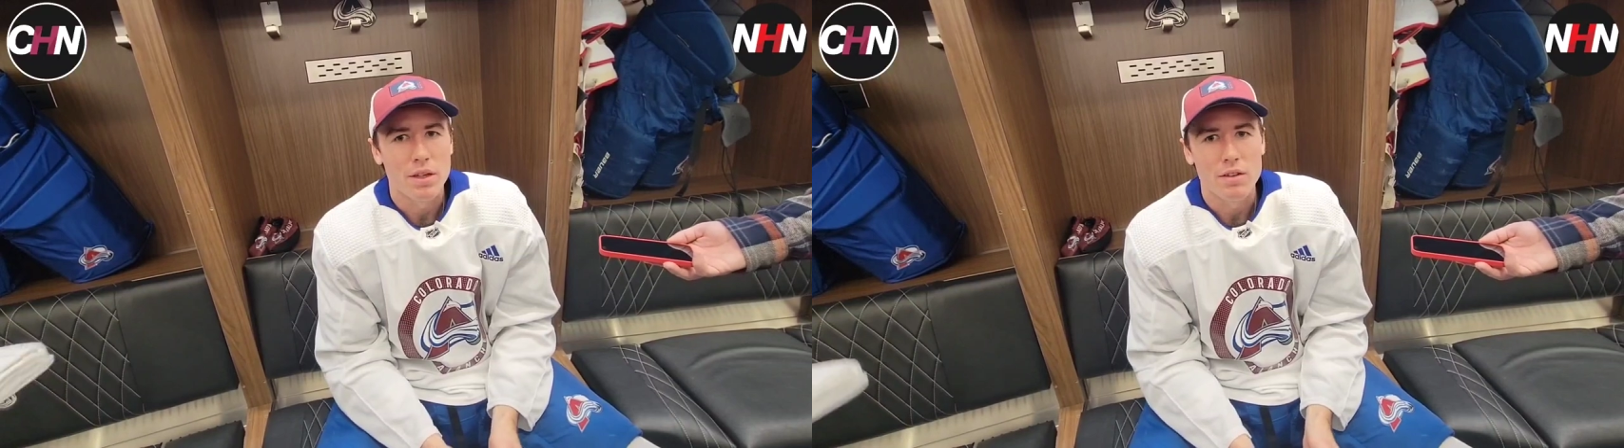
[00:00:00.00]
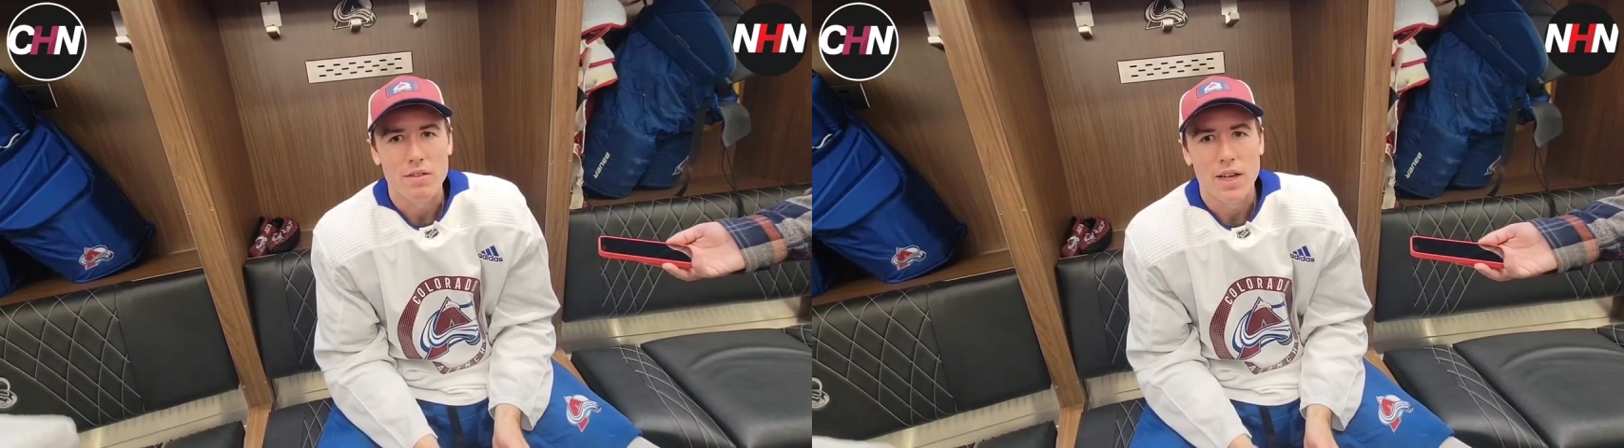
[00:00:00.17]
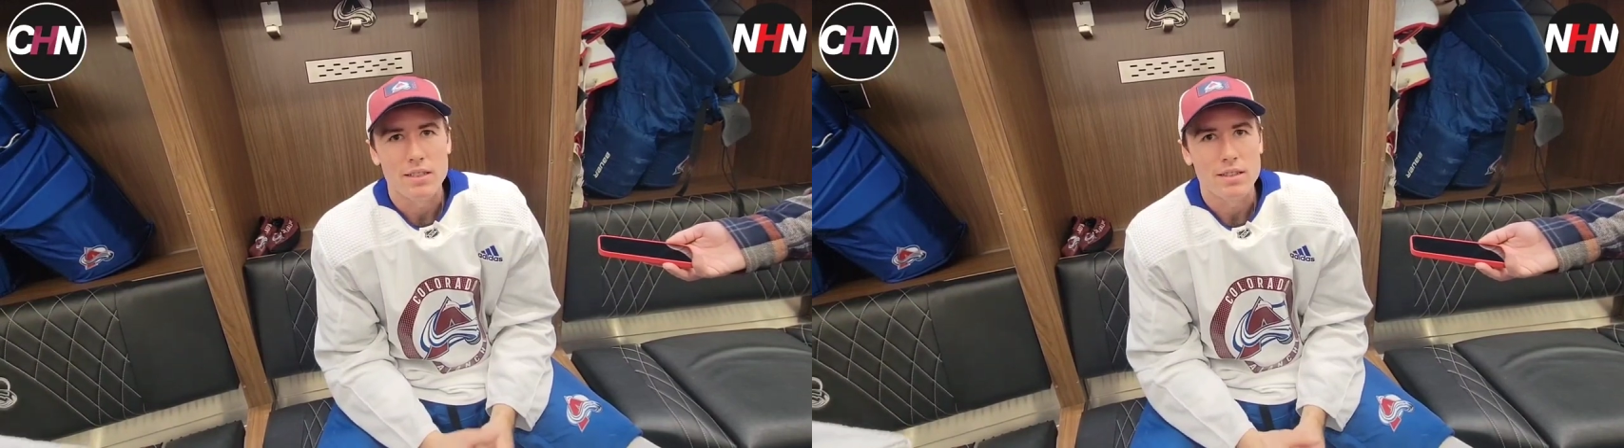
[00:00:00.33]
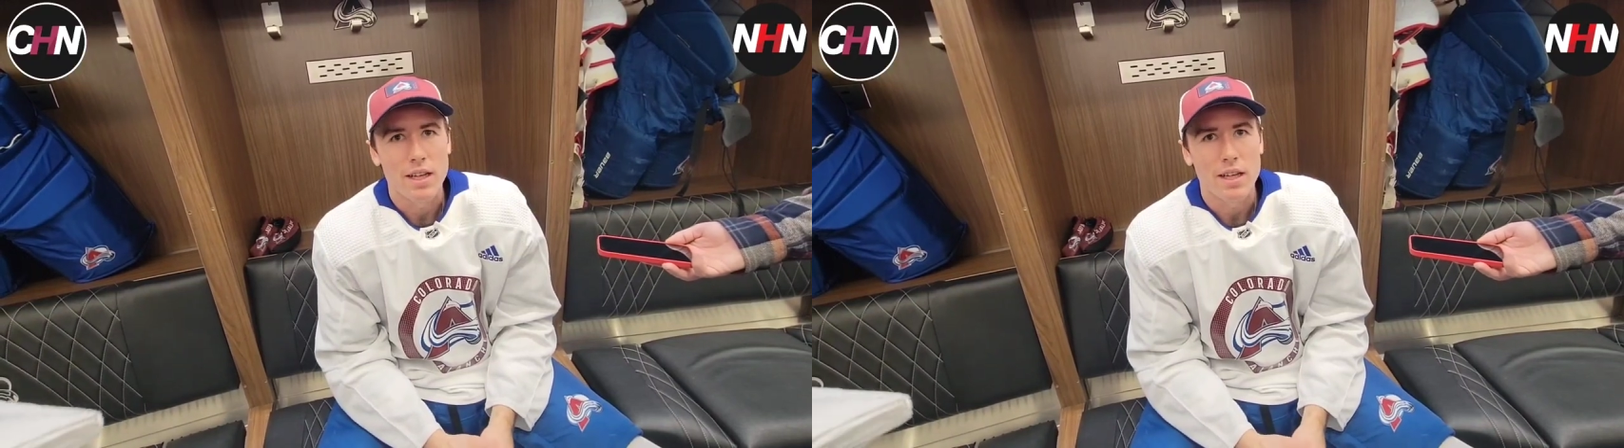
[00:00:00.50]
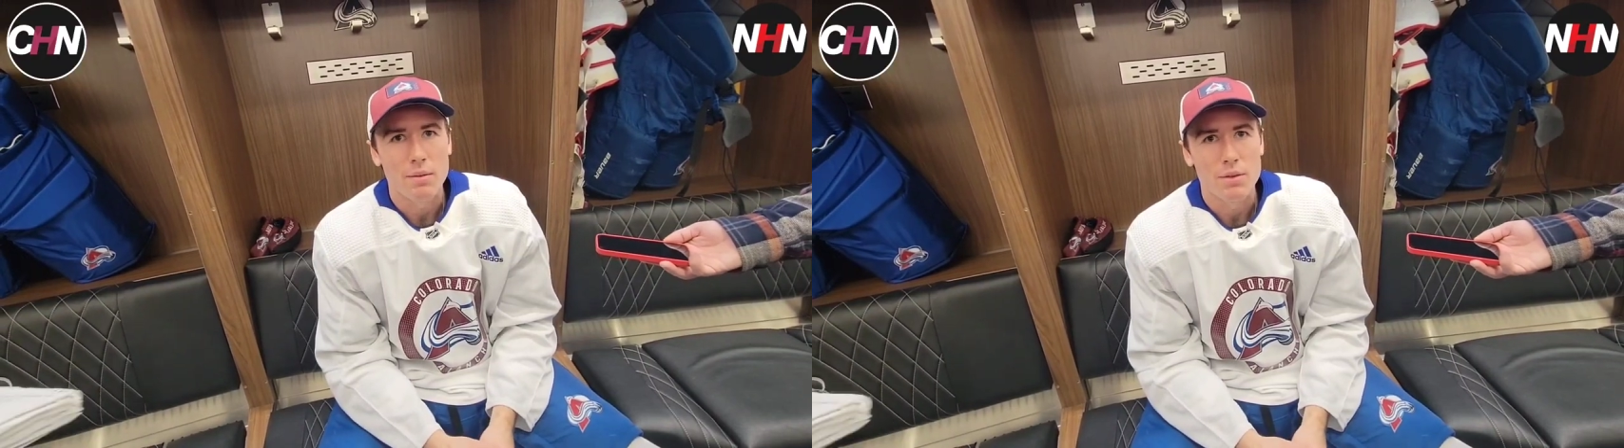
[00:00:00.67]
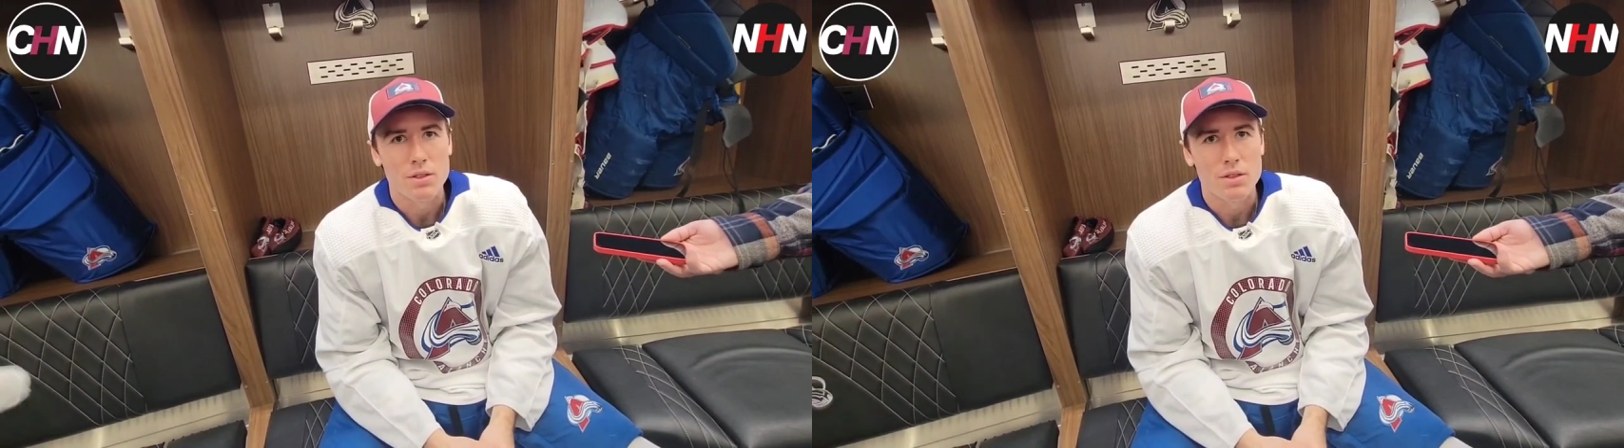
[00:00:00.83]
play a fast
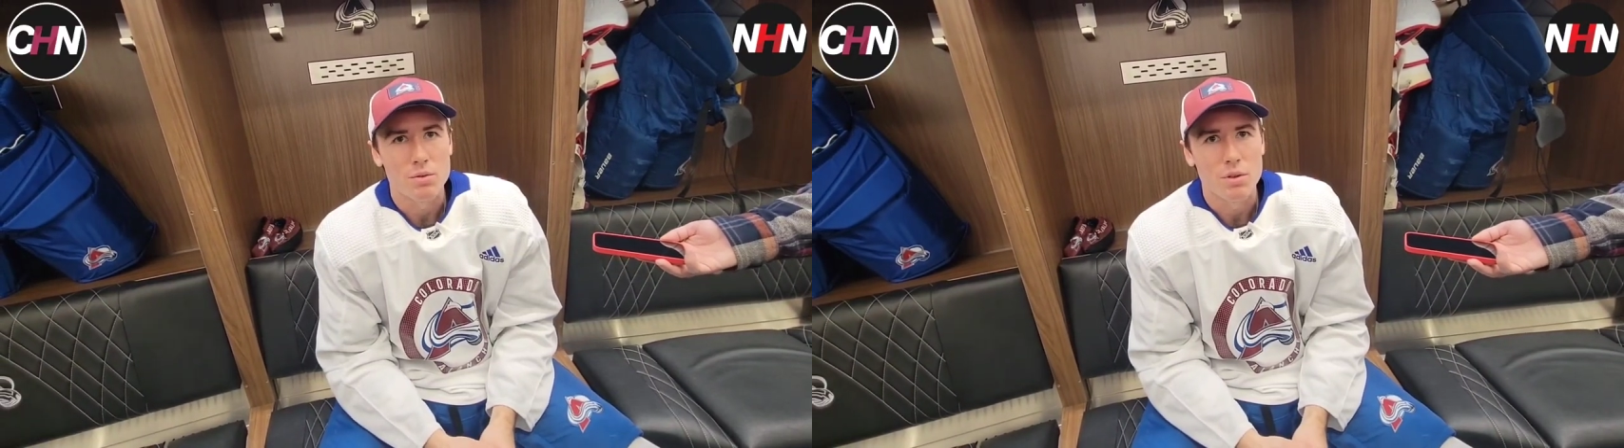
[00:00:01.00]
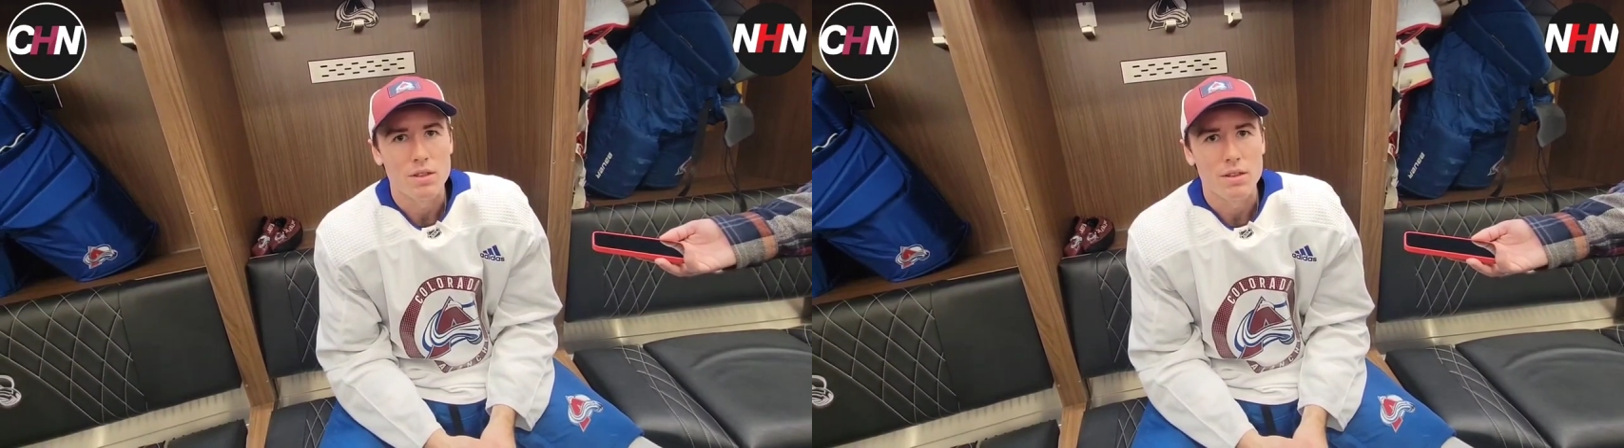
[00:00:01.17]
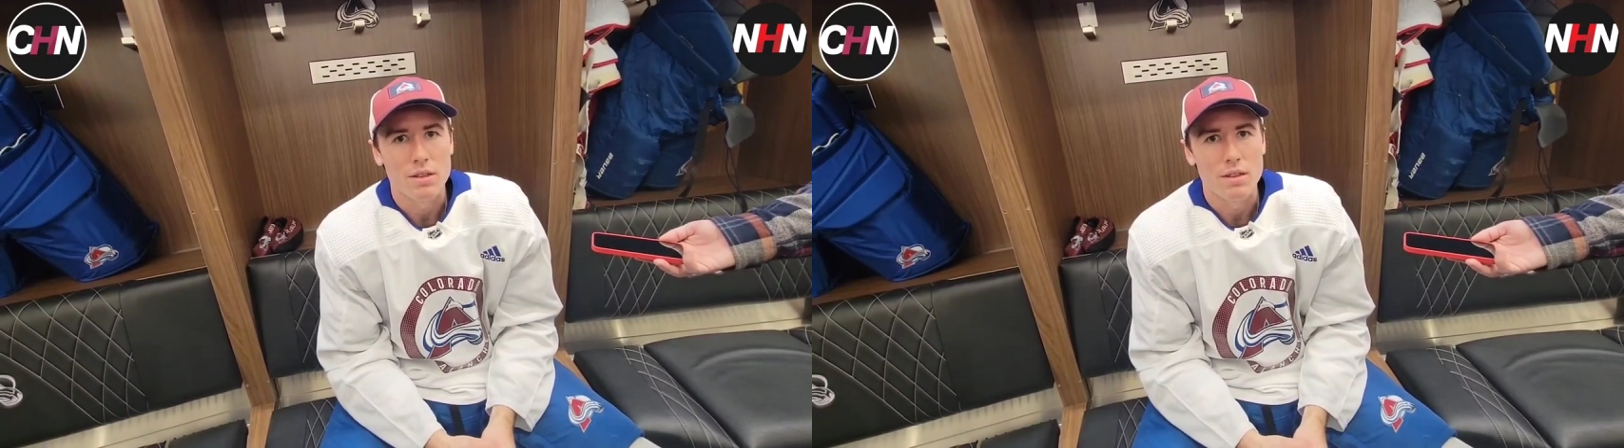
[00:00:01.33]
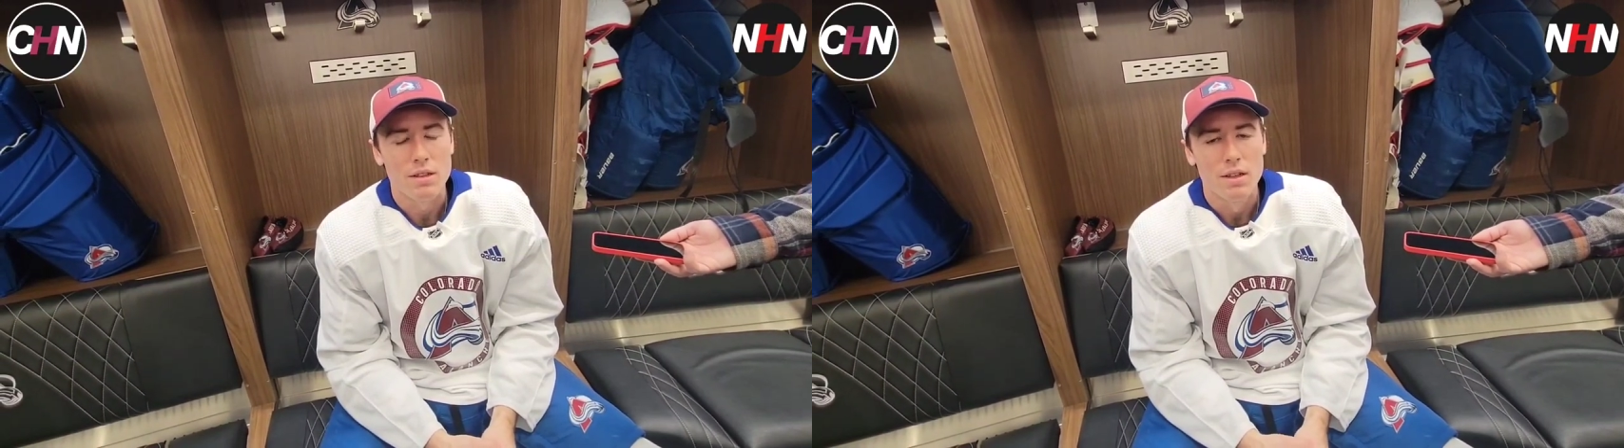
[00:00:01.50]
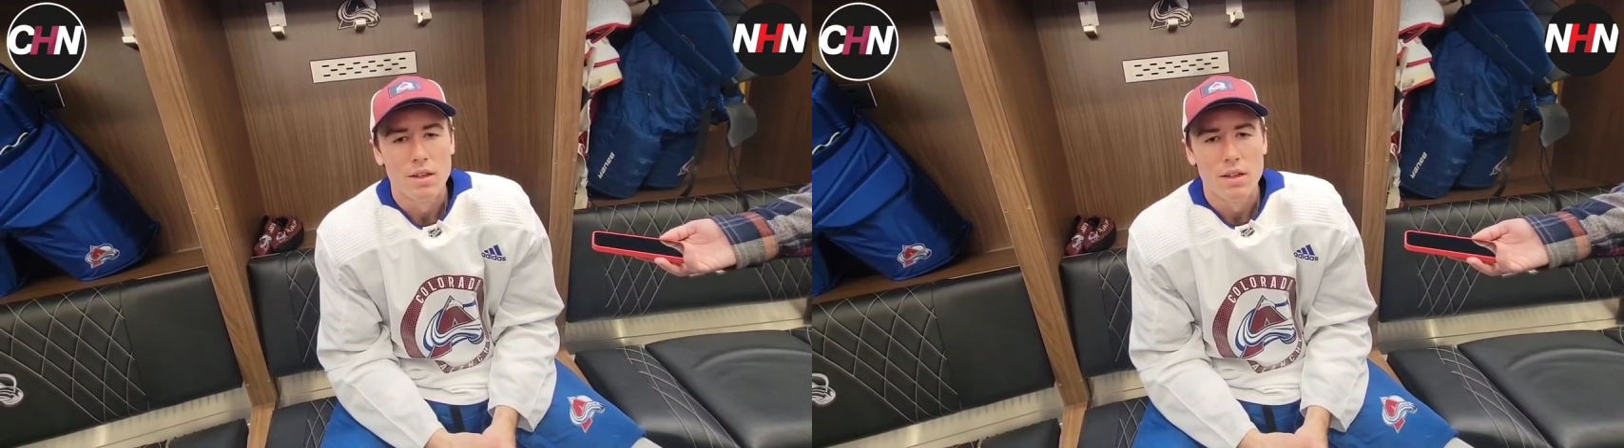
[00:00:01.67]
game, which is what the